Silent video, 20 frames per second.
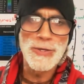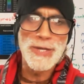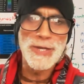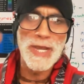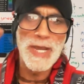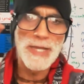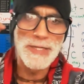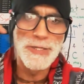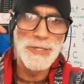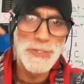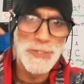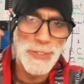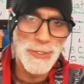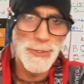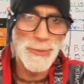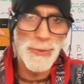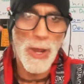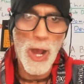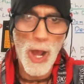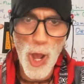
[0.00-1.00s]
how to
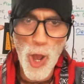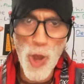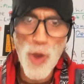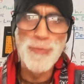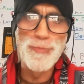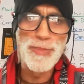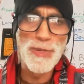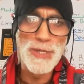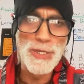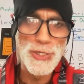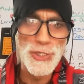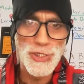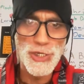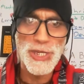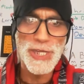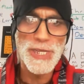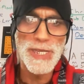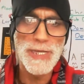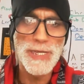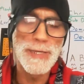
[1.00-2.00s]
do open
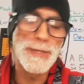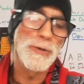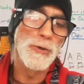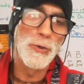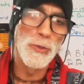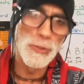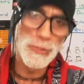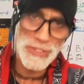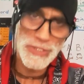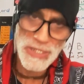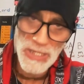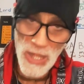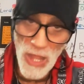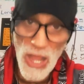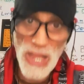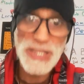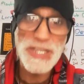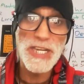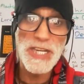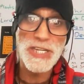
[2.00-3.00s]
G or
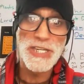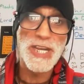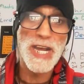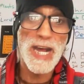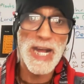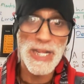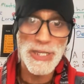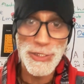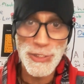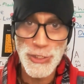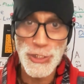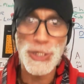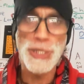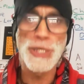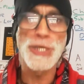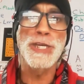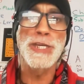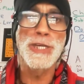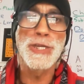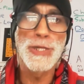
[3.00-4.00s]
slide guitar
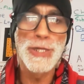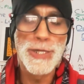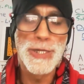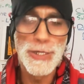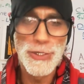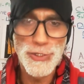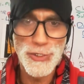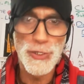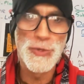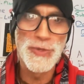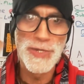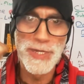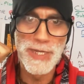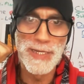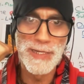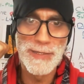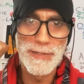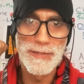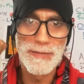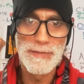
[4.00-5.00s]
G tuning.
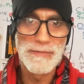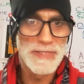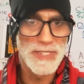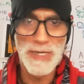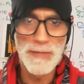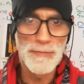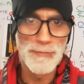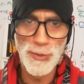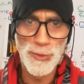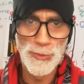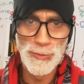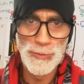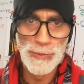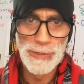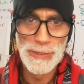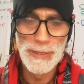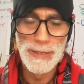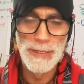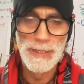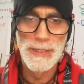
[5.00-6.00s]
Simple.
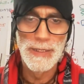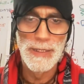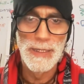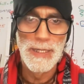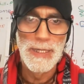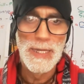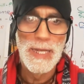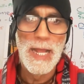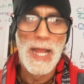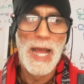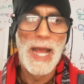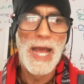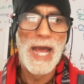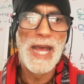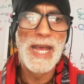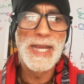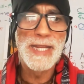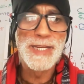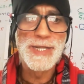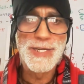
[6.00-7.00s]

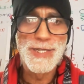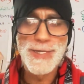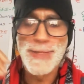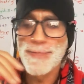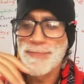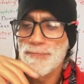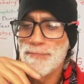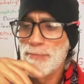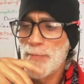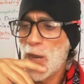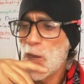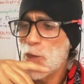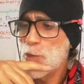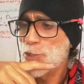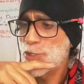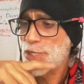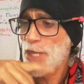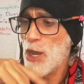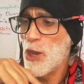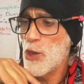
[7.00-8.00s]
And
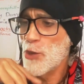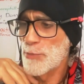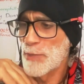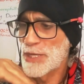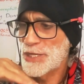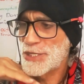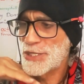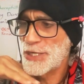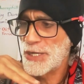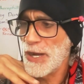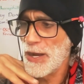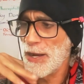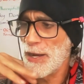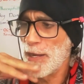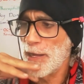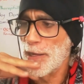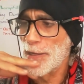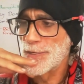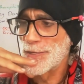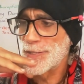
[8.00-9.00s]
most homeless
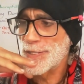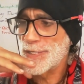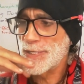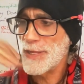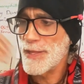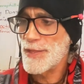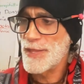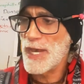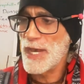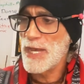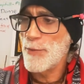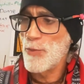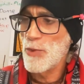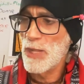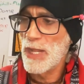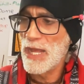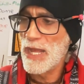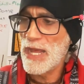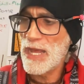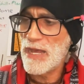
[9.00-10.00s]
guys, they will
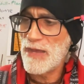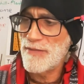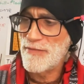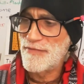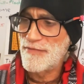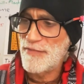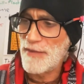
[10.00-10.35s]
have